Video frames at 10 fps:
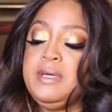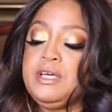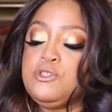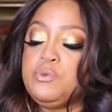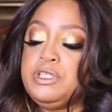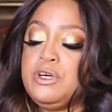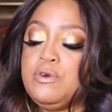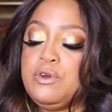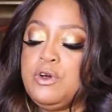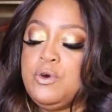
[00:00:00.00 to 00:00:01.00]
Because we
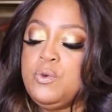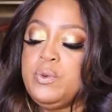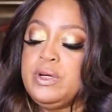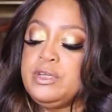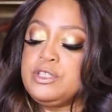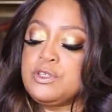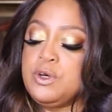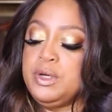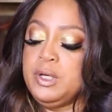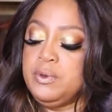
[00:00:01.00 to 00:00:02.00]
don't know where it's
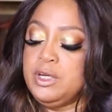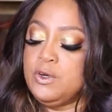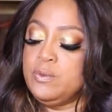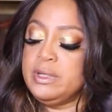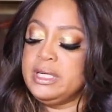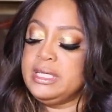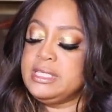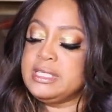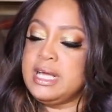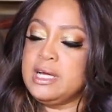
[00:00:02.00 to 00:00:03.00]
going. We know where it
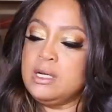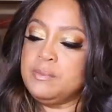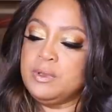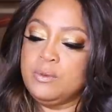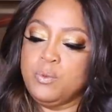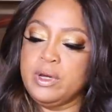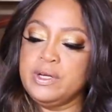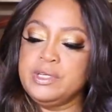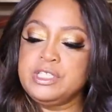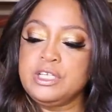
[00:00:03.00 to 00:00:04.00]
is now, but
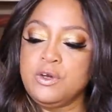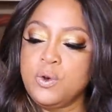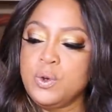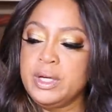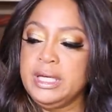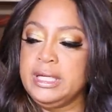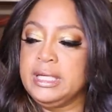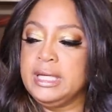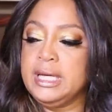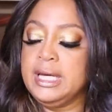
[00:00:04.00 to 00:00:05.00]
where is it going?
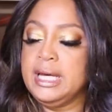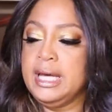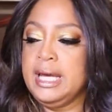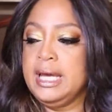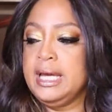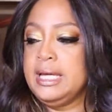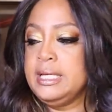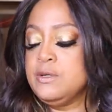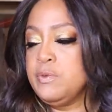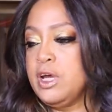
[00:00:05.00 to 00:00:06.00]

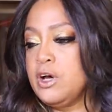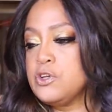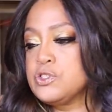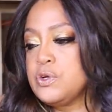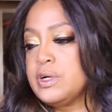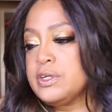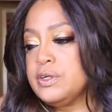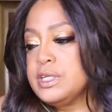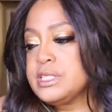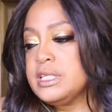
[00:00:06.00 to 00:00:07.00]
And we also are
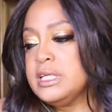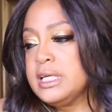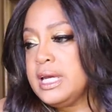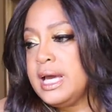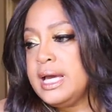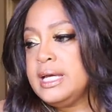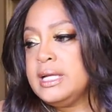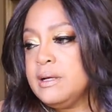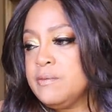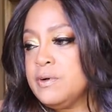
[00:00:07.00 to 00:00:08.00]
going to look
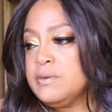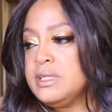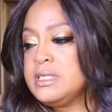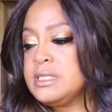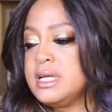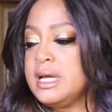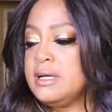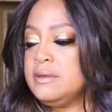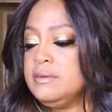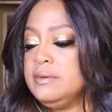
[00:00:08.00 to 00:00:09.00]
at, I wrote this
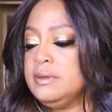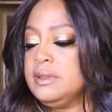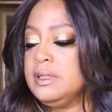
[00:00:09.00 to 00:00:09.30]
down,